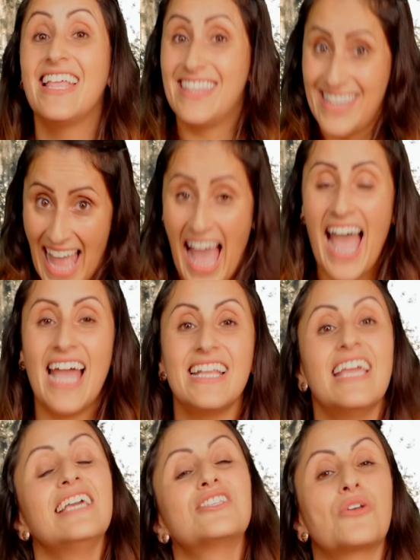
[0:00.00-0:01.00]
That
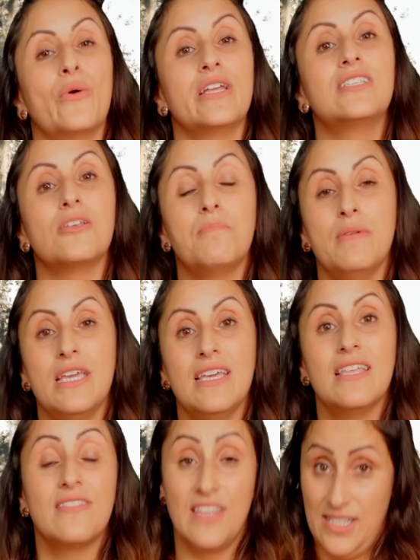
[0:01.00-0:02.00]
is going to
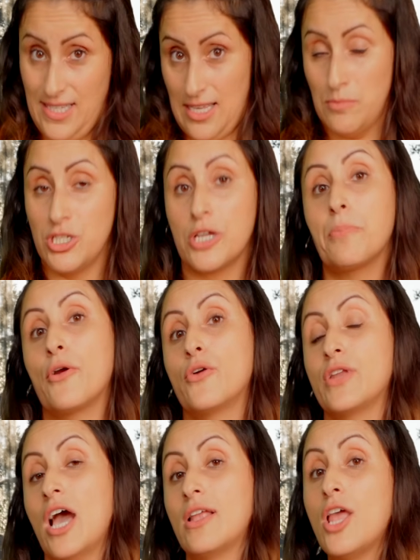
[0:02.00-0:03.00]
be the subject
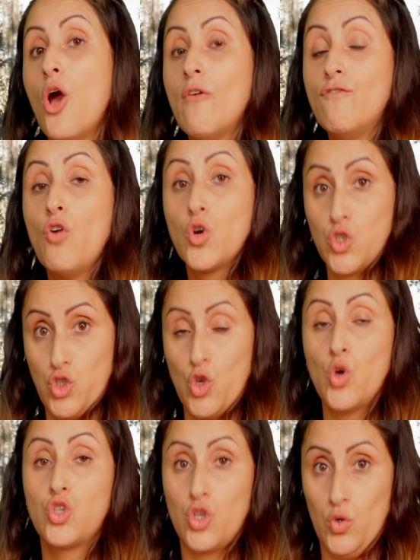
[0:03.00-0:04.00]
pronoun
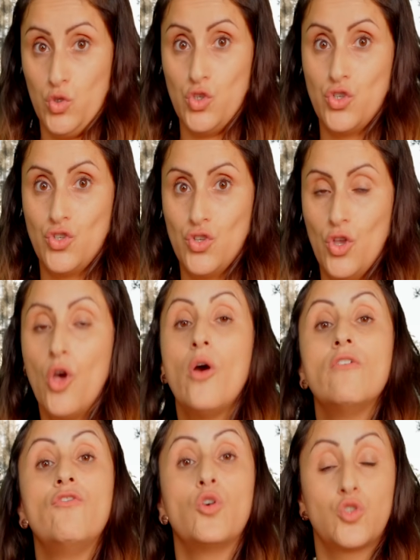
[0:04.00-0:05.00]
vosotros.
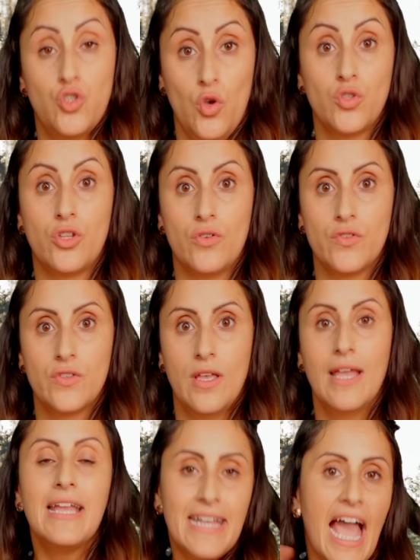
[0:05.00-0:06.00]
Vosotros.
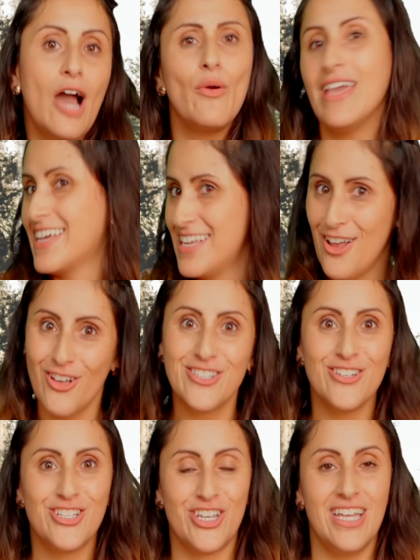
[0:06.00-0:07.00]
Now, it can
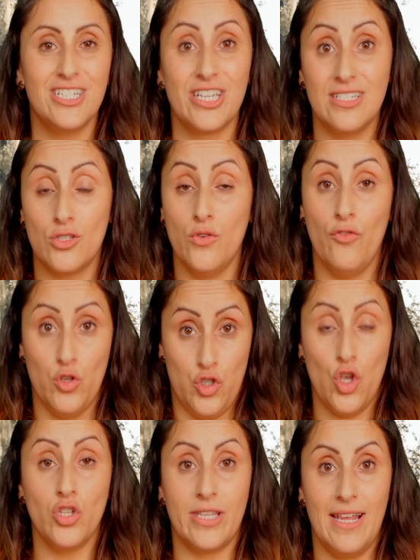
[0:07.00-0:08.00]
also change into
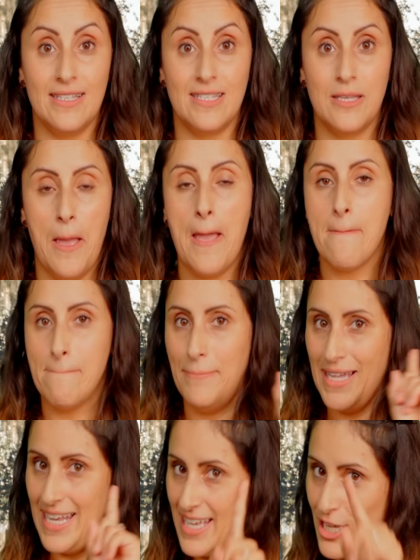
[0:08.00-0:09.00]
vosotras.
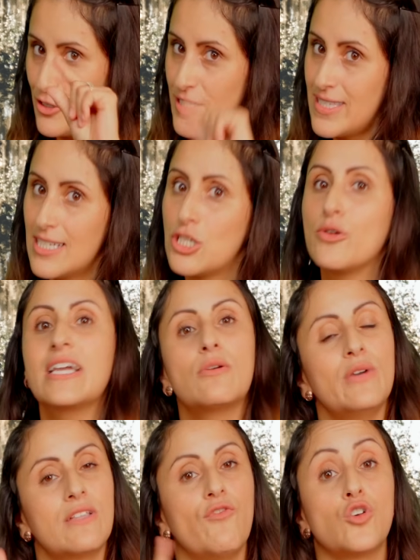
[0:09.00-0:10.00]
But here's the trick
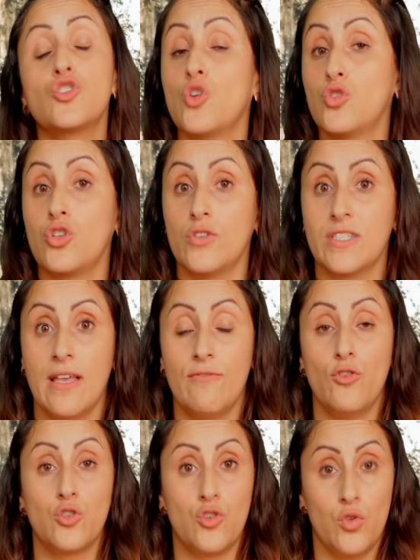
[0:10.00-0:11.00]
with vosotros and
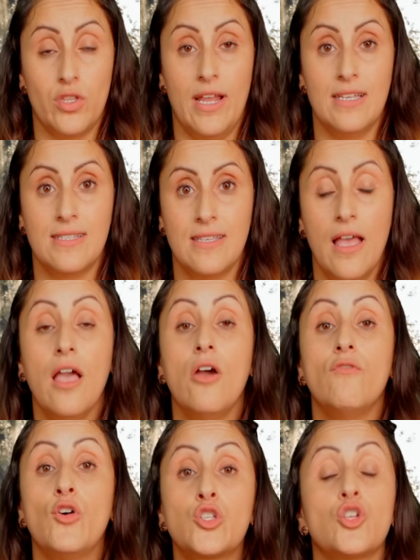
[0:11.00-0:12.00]
vosotras.
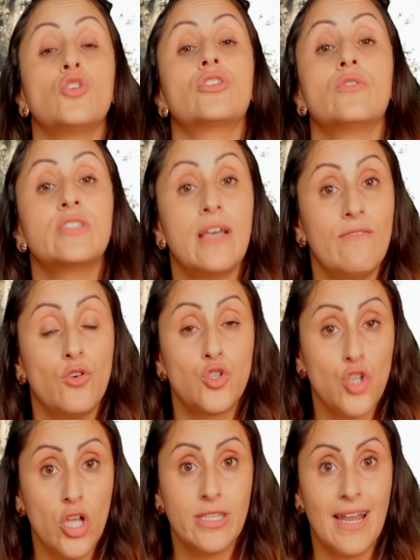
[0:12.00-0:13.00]
Vosotros and
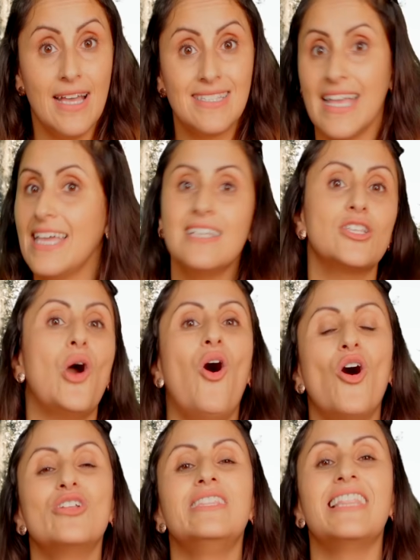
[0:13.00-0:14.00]
vosotras is
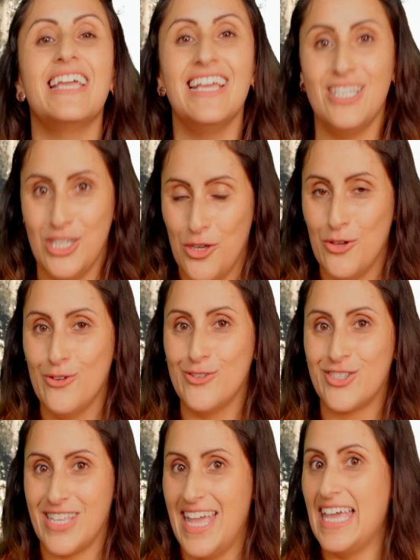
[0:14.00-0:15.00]
only
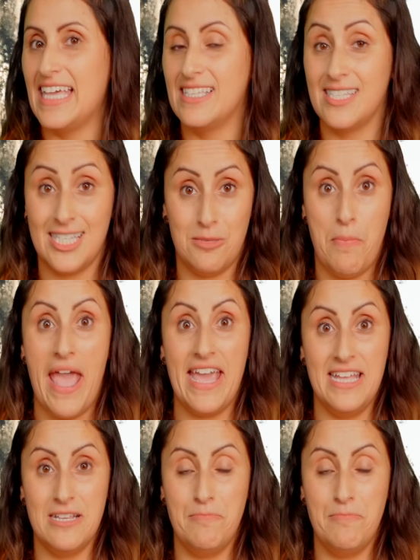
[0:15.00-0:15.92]
used in Spain.